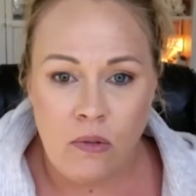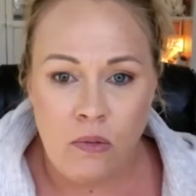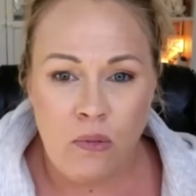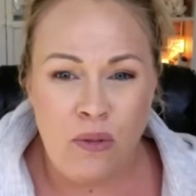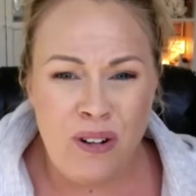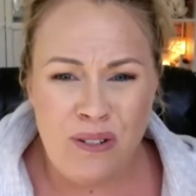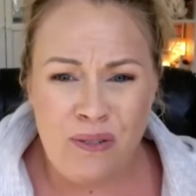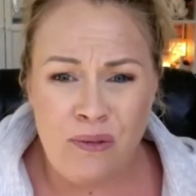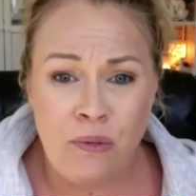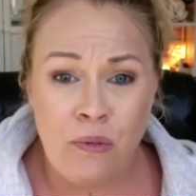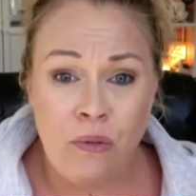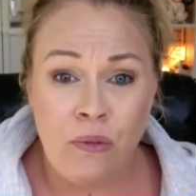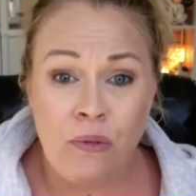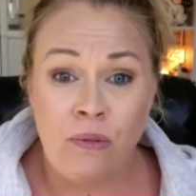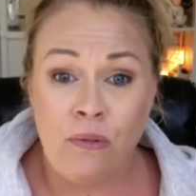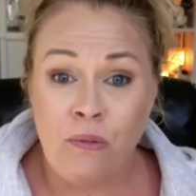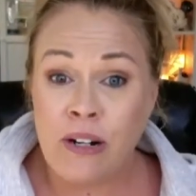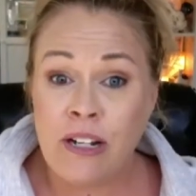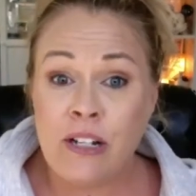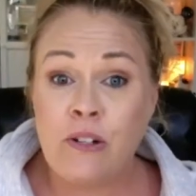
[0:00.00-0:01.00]
what
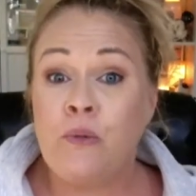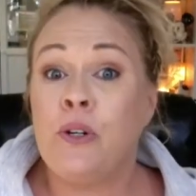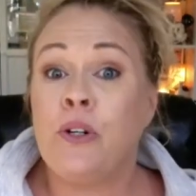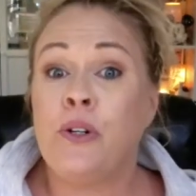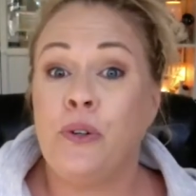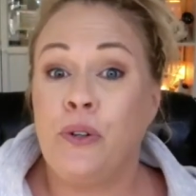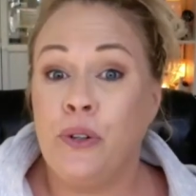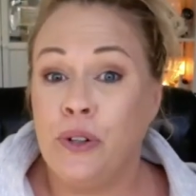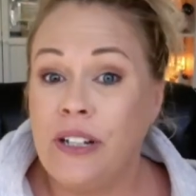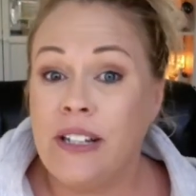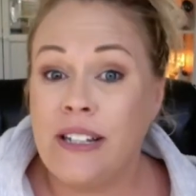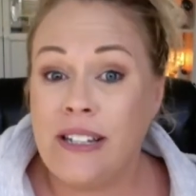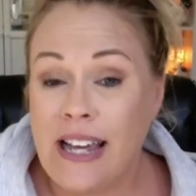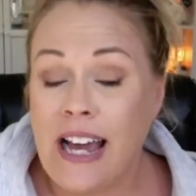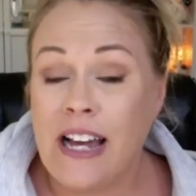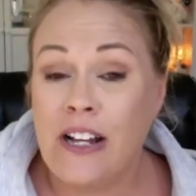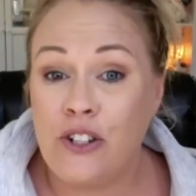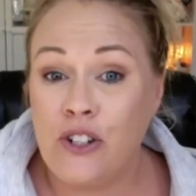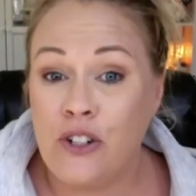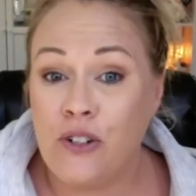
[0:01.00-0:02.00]
what what good does
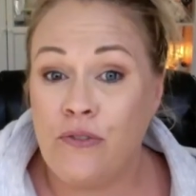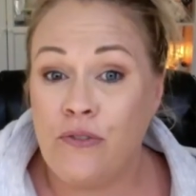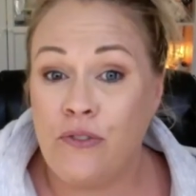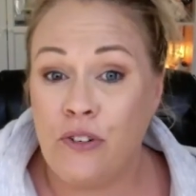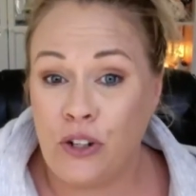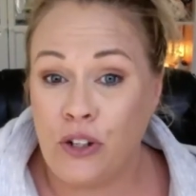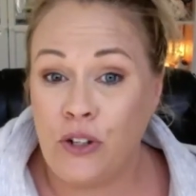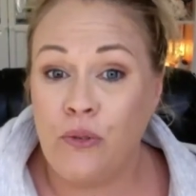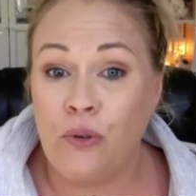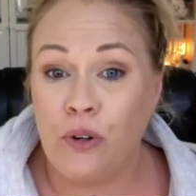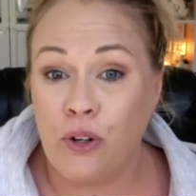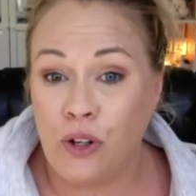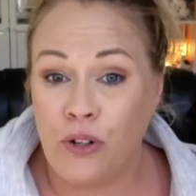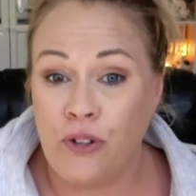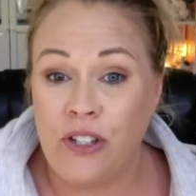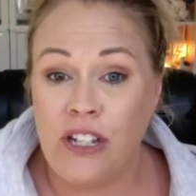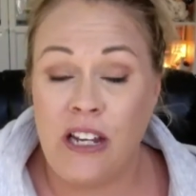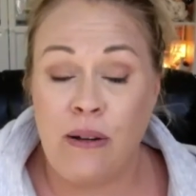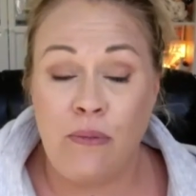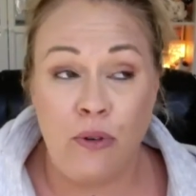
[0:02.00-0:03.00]
that do for you or your
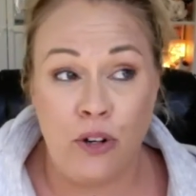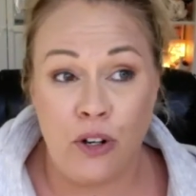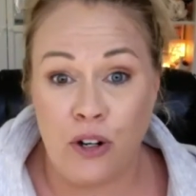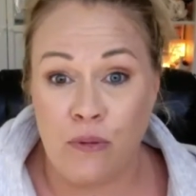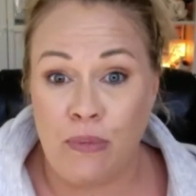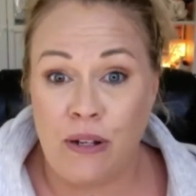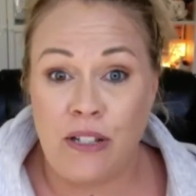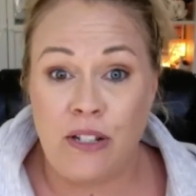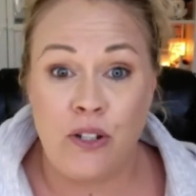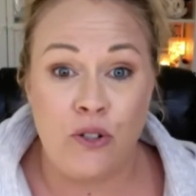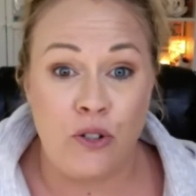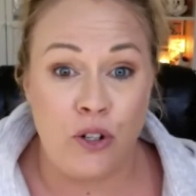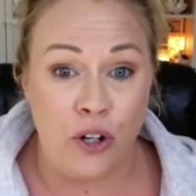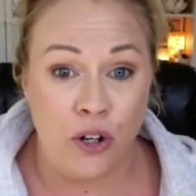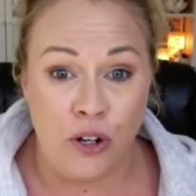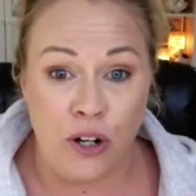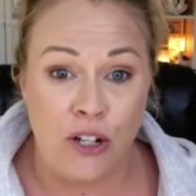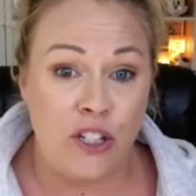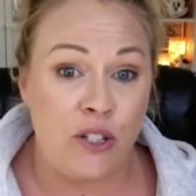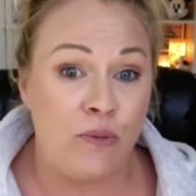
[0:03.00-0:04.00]
team or your business or your
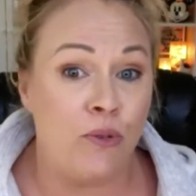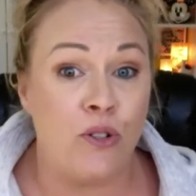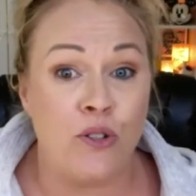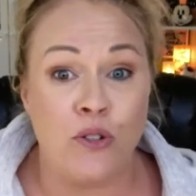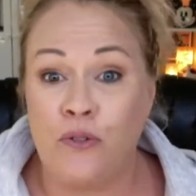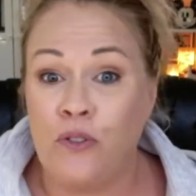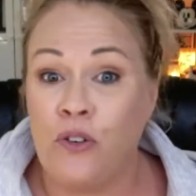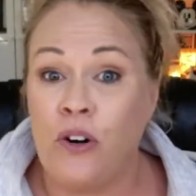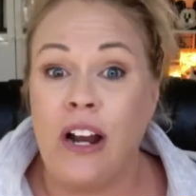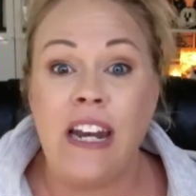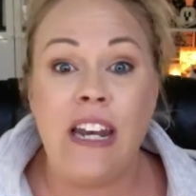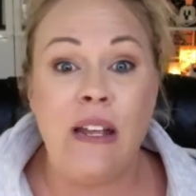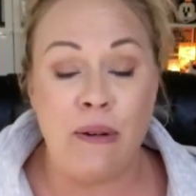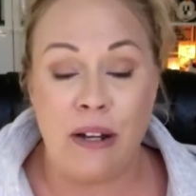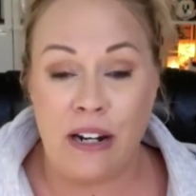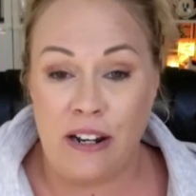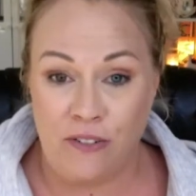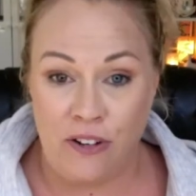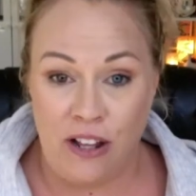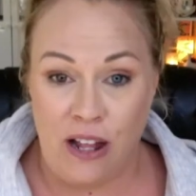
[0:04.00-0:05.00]
customers or for
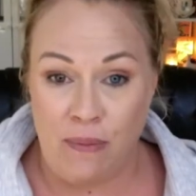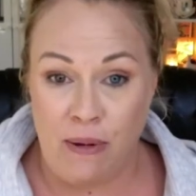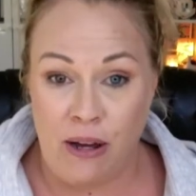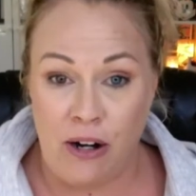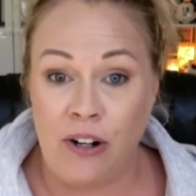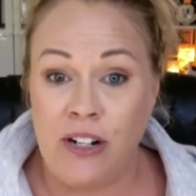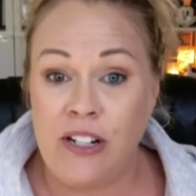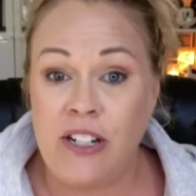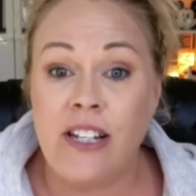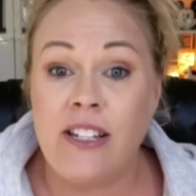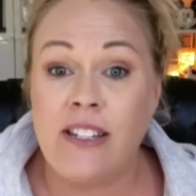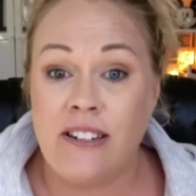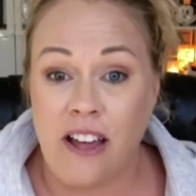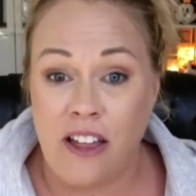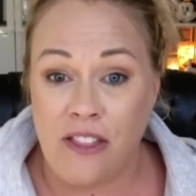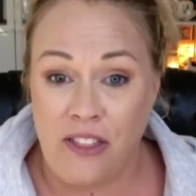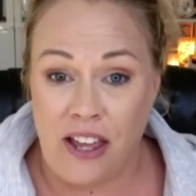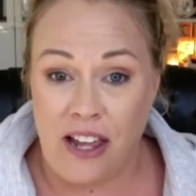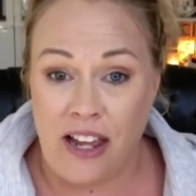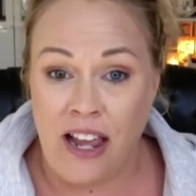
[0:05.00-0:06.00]
anybody for that matter it does
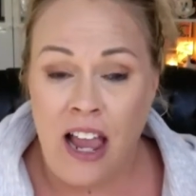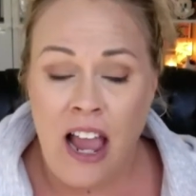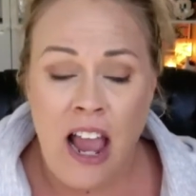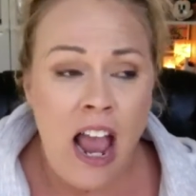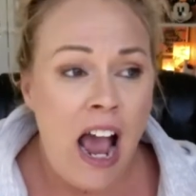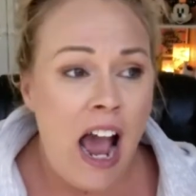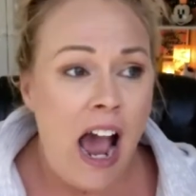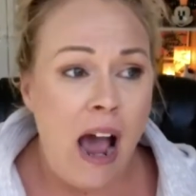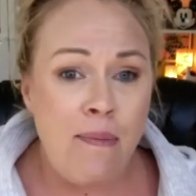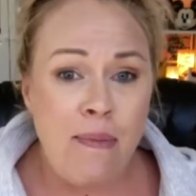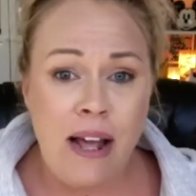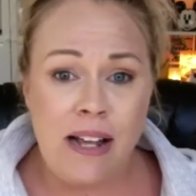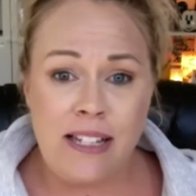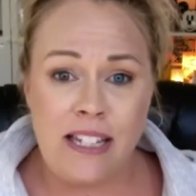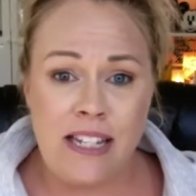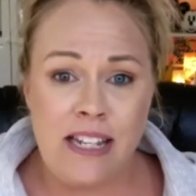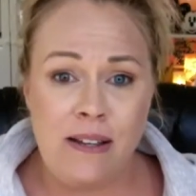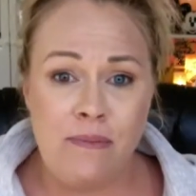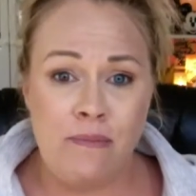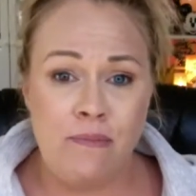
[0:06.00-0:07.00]
nothing i'm not
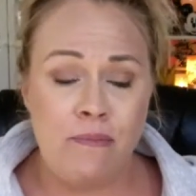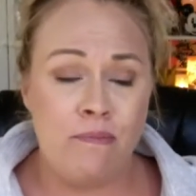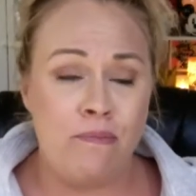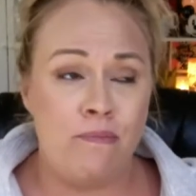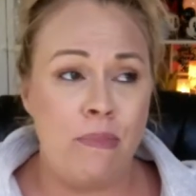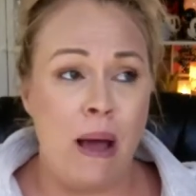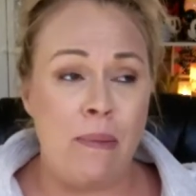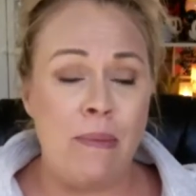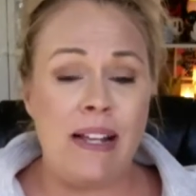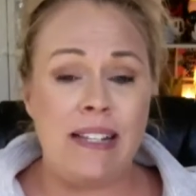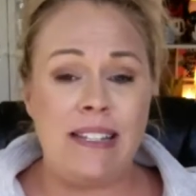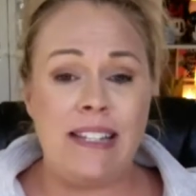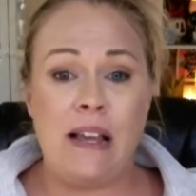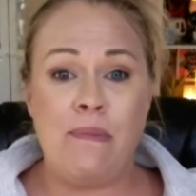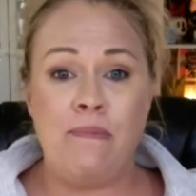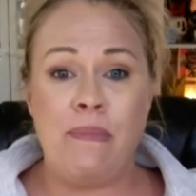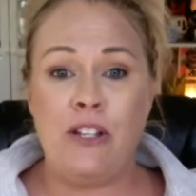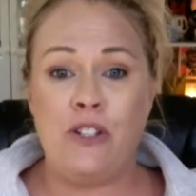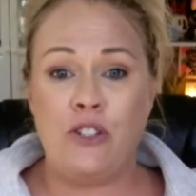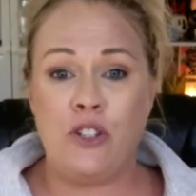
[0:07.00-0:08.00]
seeing i'm not
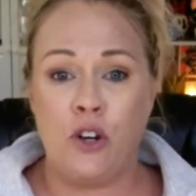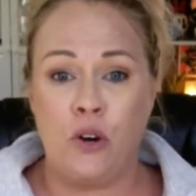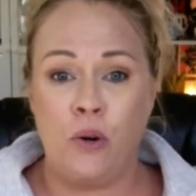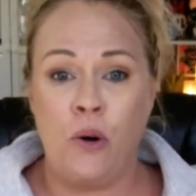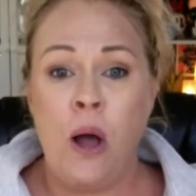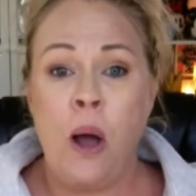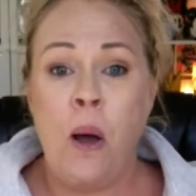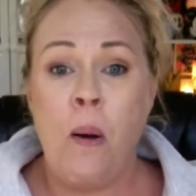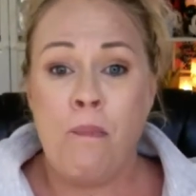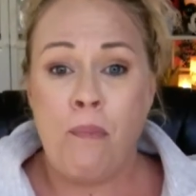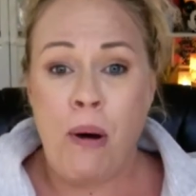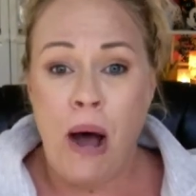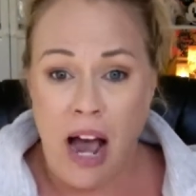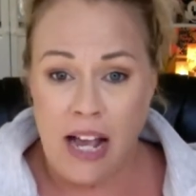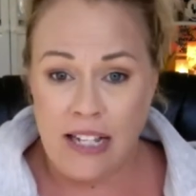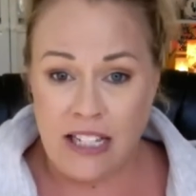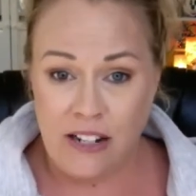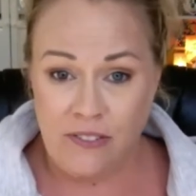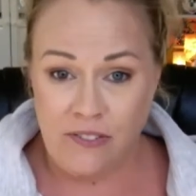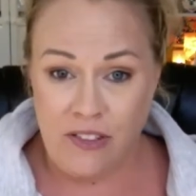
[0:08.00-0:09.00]
saying be so
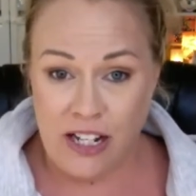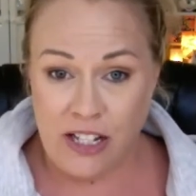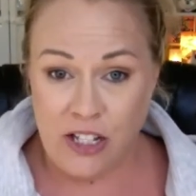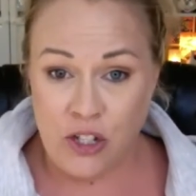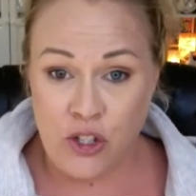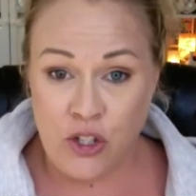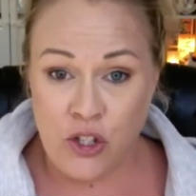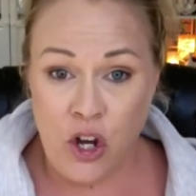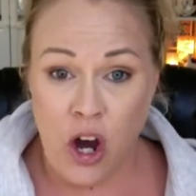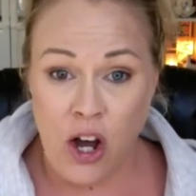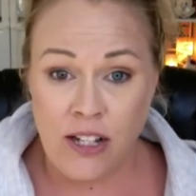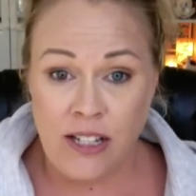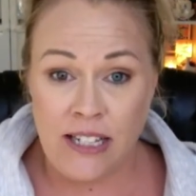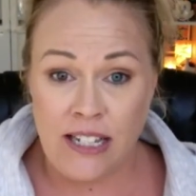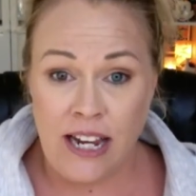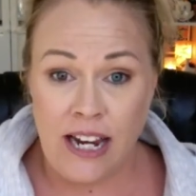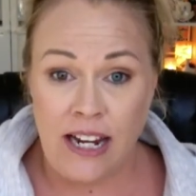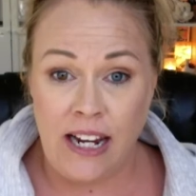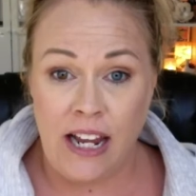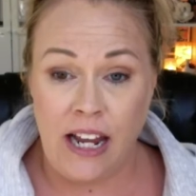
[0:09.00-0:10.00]
positive that it's
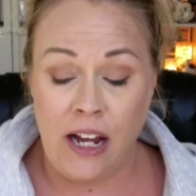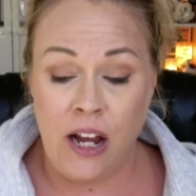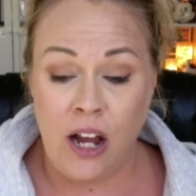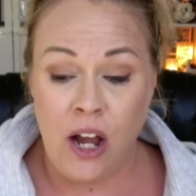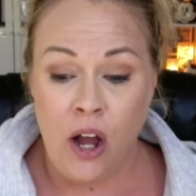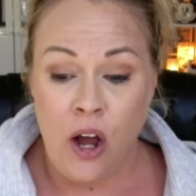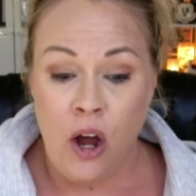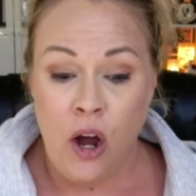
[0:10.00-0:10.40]
nauseating